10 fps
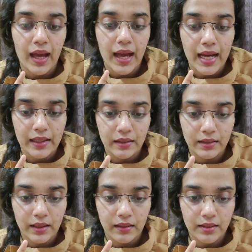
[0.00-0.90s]
And
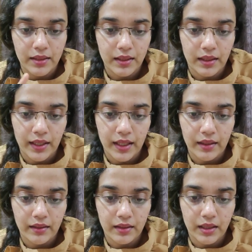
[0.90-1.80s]
the other thing,
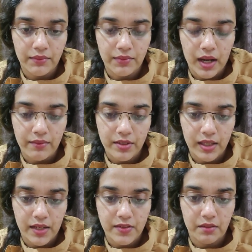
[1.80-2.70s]
again, after
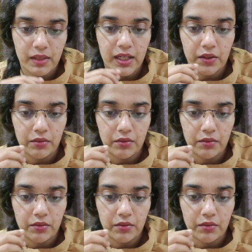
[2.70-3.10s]
niacinamide,